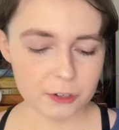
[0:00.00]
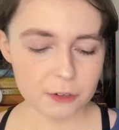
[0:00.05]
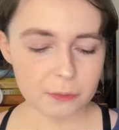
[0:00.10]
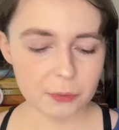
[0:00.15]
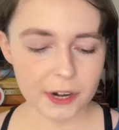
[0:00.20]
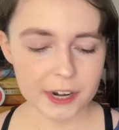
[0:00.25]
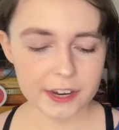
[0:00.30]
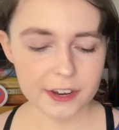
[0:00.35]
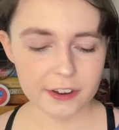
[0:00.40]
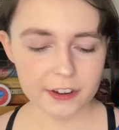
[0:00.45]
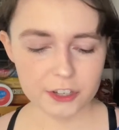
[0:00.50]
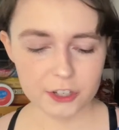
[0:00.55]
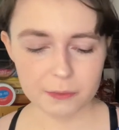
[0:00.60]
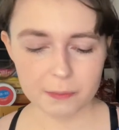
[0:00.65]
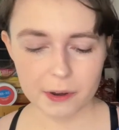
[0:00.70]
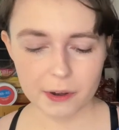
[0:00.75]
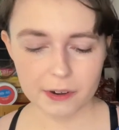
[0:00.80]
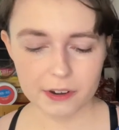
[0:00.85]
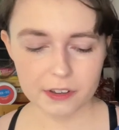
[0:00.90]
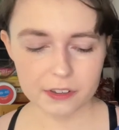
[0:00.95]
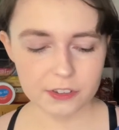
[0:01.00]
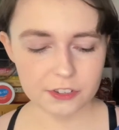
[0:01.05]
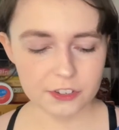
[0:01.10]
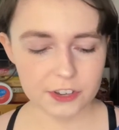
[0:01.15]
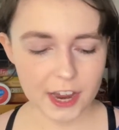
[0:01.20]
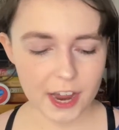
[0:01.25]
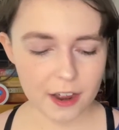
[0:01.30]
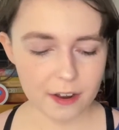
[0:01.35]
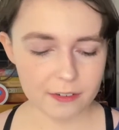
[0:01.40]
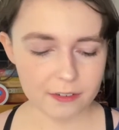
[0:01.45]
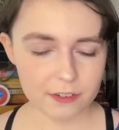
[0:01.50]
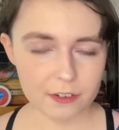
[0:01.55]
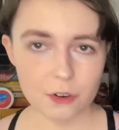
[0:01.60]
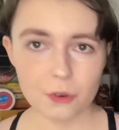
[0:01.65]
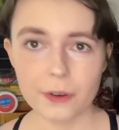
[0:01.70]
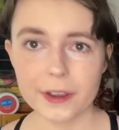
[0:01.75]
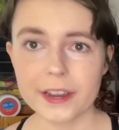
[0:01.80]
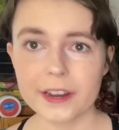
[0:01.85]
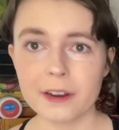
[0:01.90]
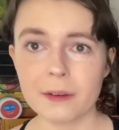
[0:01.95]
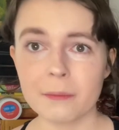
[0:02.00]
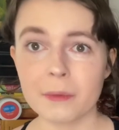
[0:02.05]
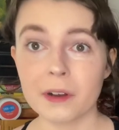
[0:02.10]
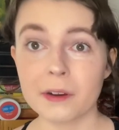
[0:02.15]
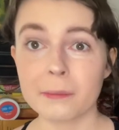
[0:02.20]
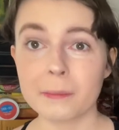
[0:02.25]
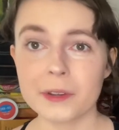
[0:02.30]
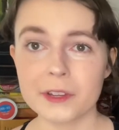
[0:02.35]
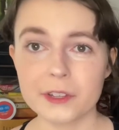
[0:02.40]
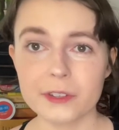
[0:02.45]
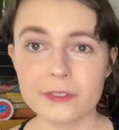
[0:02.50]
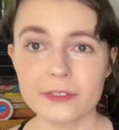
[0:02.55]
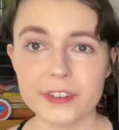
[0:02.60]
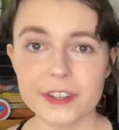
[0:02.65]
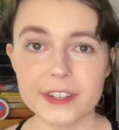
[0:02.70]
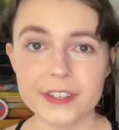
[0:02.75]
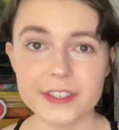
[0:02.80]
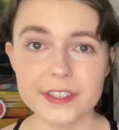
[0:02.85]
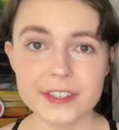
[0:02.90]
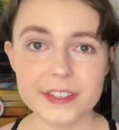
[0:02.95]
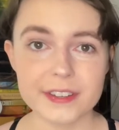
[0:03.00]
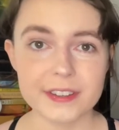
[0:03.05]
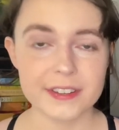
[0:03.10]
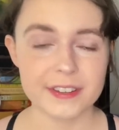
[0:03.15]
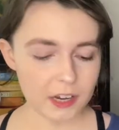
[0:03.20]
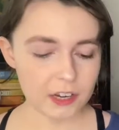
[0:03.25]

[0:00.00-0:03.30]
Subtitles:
to break her spirits down, queen among misfits.